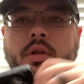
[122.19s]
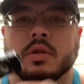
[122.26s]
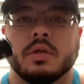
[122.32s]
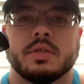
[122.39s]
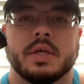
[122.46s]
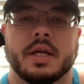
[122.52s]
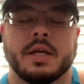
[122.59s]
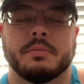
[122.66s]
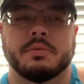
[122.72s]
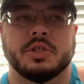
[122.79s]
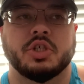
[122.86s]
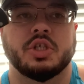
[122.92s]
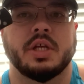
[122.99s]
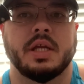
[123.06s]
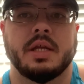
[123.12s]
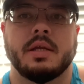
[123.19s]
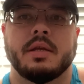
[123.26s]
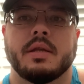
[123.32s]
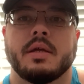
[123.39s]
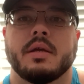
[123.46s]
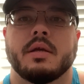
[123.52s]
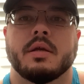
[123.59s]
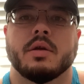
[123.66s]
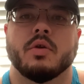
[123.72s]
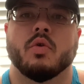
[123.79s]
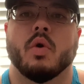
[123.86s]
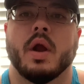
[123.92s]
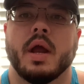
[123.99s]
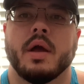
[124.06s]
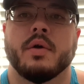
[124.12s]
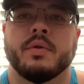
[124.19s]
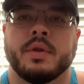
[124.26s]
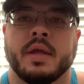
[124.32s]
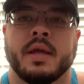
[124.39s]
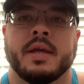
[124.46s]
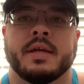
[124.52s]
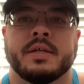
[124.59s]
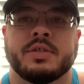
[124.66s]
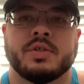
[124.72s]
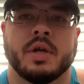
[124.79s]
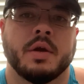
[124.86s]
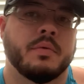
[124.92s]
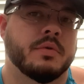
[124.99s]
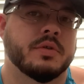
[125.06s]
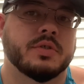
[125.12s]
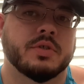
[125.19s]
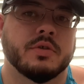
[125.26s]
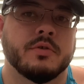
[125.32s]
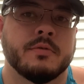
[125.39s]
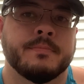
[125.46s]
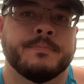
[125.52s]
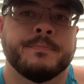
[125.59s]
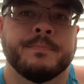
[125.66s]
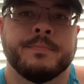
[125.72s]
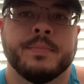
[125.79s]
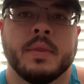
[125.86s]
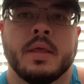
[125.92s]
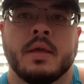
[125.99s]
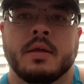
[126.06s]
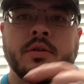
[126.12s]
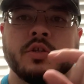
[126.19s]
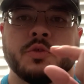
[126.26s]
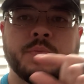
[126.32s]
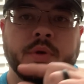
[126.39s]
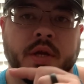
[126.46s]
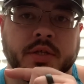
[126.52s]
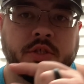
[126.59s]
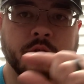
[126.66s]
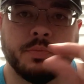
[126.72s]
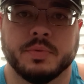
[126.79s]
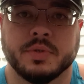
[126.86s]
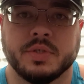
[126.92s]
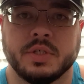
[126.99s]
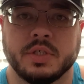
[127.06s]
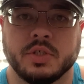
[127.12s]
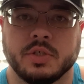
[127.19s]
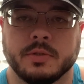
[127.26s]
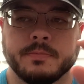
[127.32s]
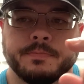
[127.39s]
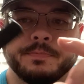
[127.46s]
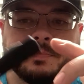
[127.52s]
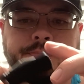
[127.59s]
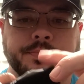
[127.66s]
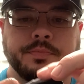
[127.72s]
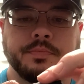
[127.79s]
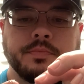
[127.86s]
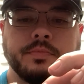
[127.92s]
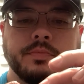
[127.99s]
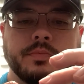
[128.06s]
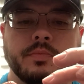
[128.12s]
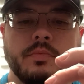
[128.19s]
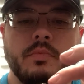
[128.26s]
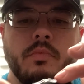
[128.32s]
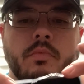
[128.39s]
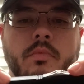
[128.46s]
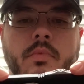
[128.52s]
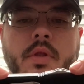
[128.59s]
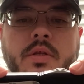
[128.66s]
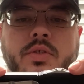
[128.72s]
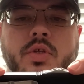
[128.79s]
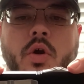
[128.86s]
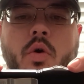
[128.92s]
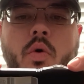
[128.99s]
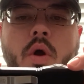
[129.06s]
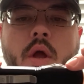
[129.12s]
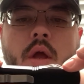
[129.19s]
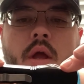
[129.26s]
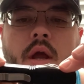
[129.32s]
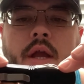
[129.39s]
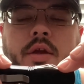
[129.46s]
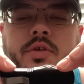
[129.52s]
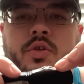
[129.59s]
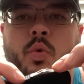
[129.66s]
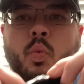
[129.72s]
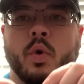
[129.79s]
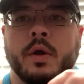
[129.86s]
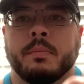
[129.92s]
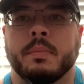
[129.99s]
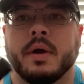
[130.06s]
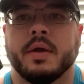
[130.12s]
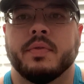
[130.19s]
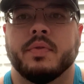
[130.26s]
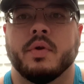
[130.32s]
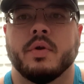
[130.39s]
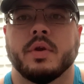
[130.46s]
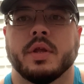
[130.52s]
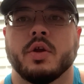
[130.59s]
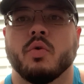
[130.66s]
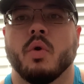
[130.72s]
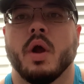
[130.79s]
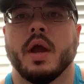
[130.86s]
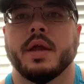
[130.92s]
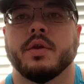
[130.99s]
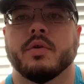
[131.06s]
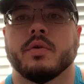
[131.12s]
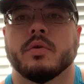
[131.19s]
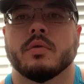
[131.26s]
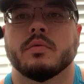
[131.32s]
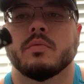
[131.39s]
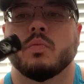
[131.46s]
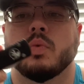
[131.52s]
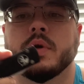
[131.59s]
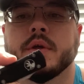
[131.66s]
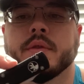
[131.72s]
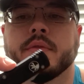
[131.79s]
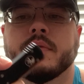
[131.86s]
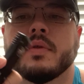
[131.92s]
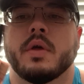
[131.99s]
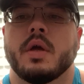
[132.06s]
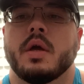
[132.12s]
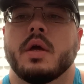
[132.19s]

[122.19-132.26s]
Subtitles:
It looks like a machine ground edge, I would assume, just because of the precision. So I use a 1x30 grinder with